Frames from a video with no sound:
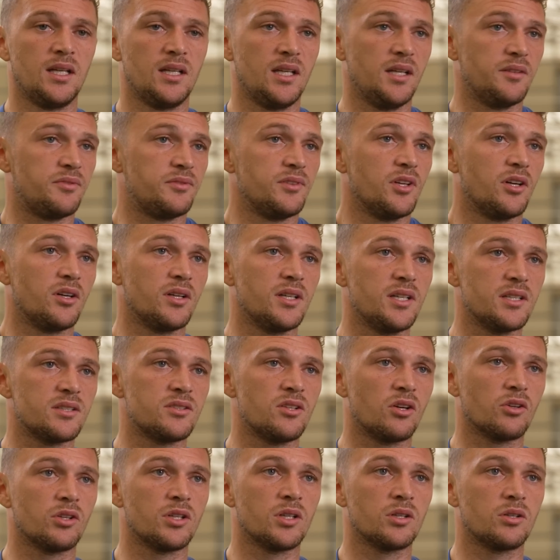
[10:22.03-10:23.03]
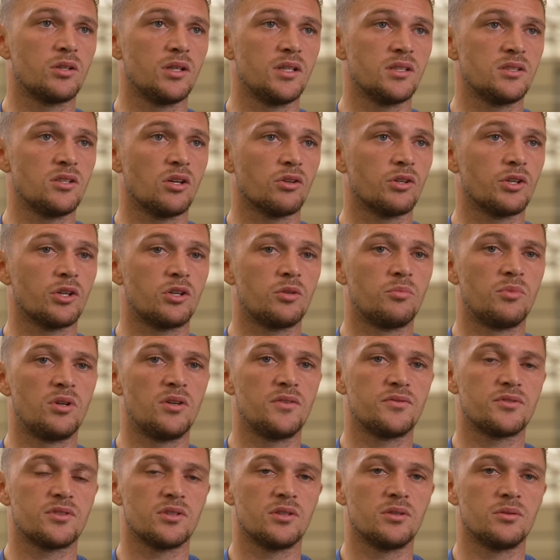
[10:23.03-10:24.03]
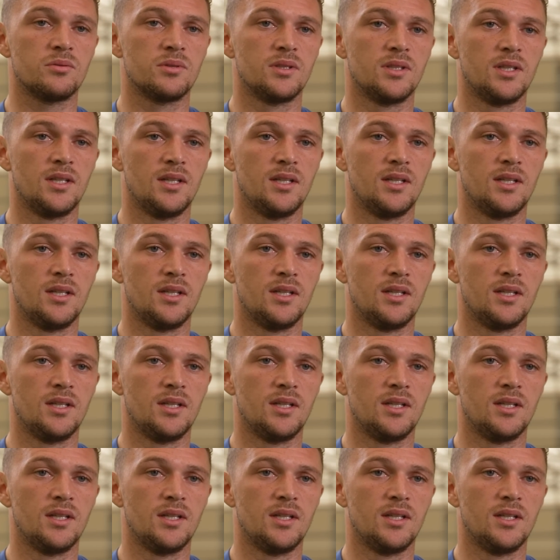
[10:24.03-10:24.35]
If not, it's not gonna come off. So